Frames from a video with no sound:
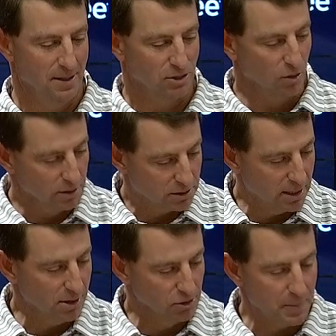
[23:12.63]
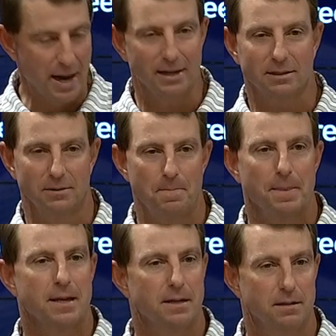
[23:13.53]
So it goes back to
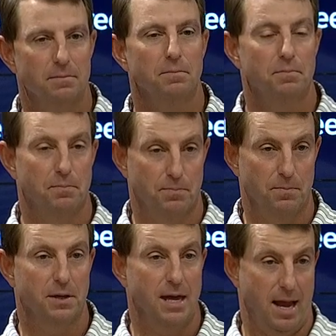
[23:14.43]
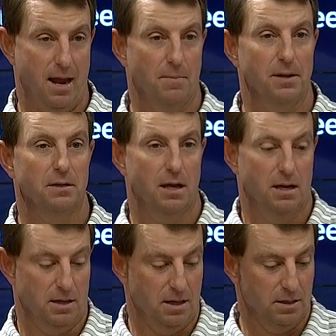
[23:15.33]
camp
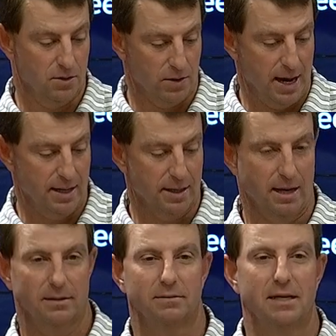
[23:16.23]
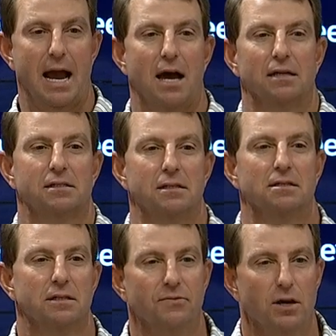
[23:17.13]
and creating that
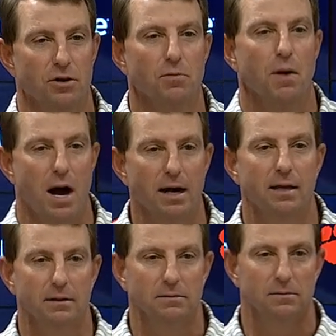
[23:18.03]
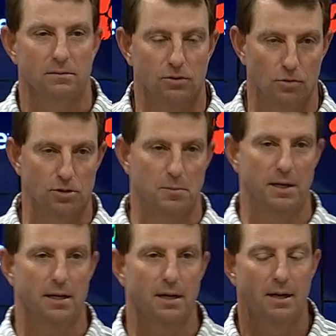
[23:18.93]
callousness in your body, so to
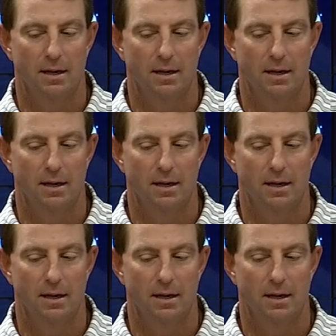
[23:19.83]
speak.